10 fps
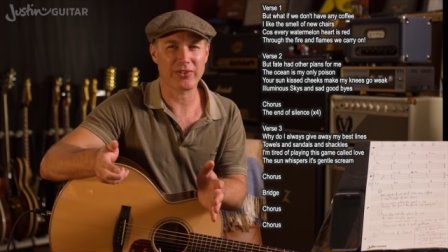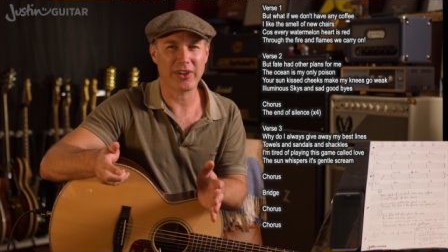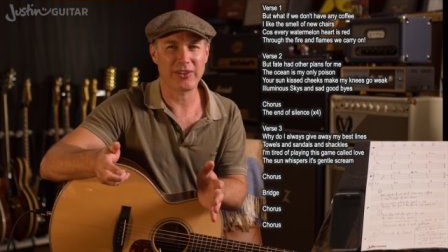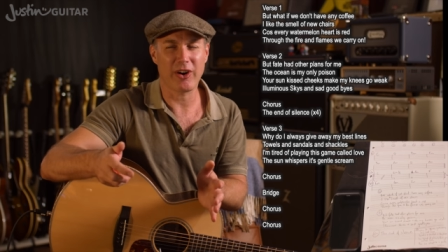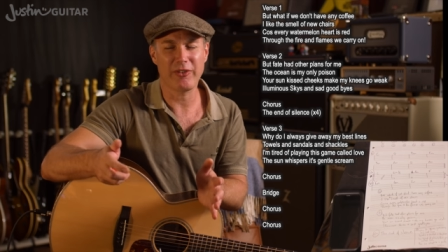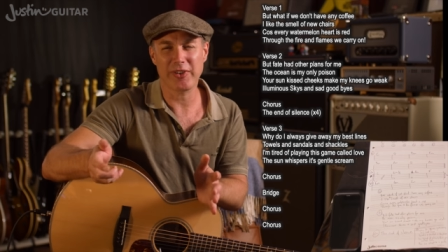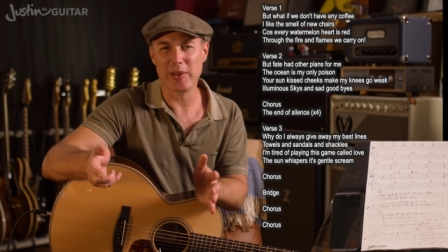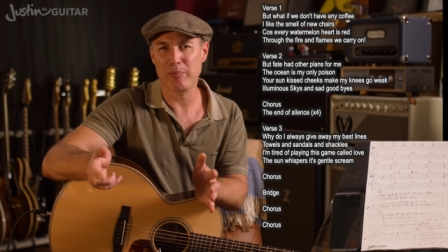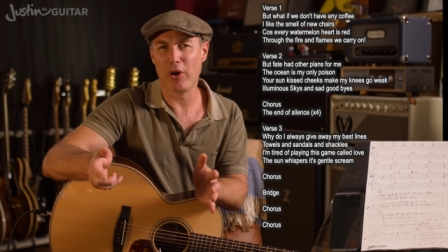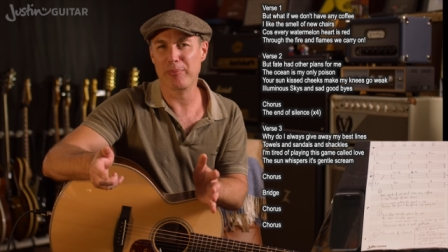So often
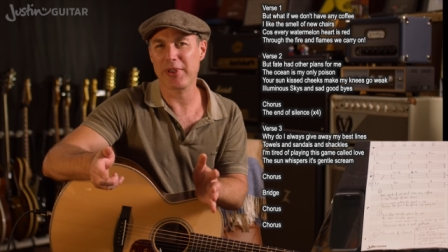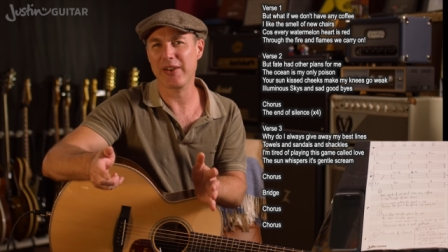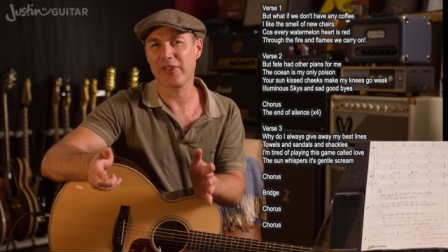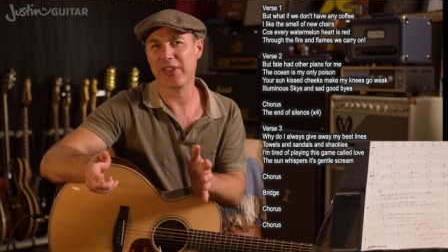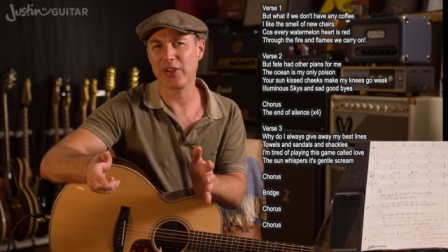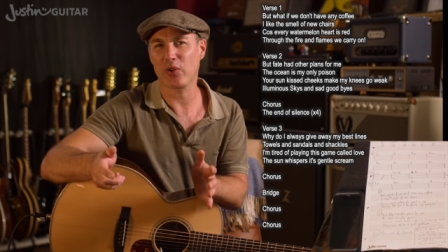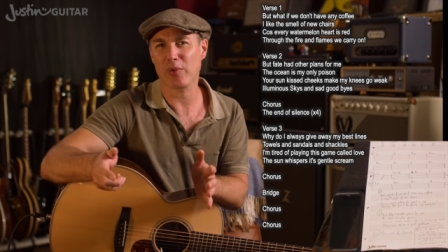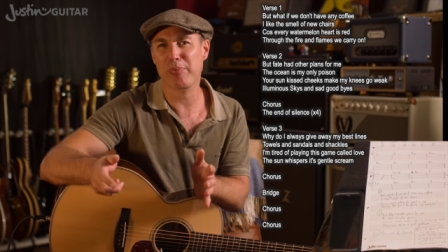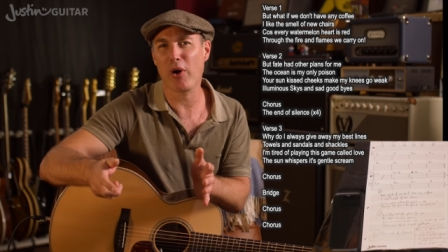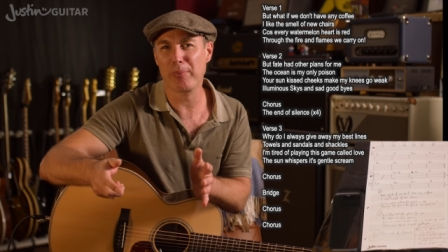in pop, you have a thing called
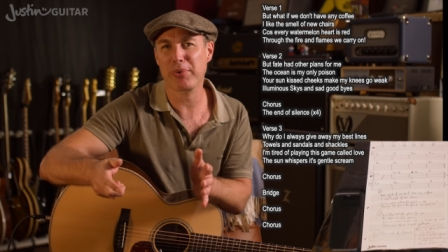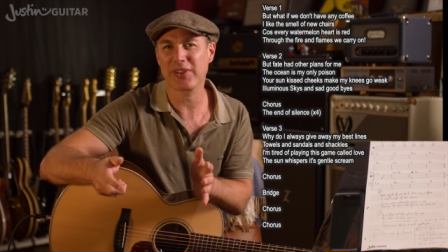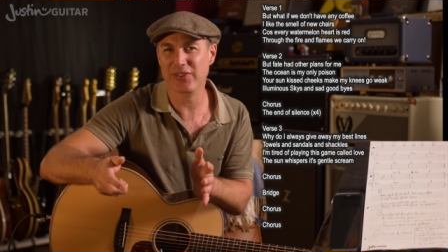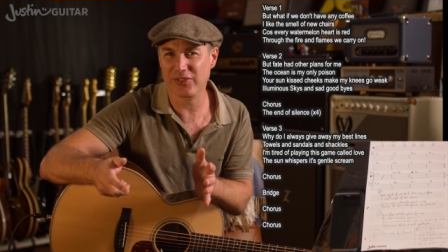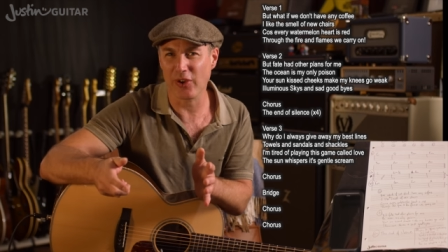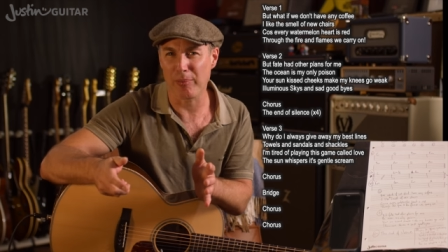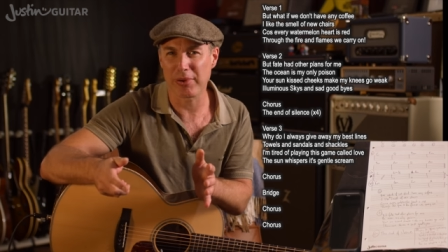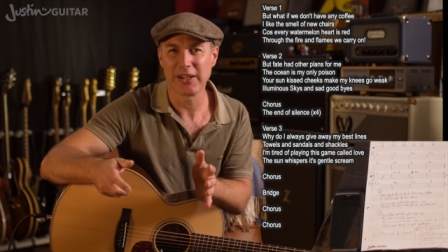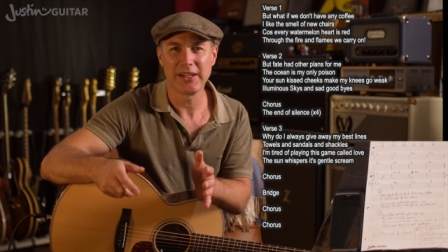a pop stop,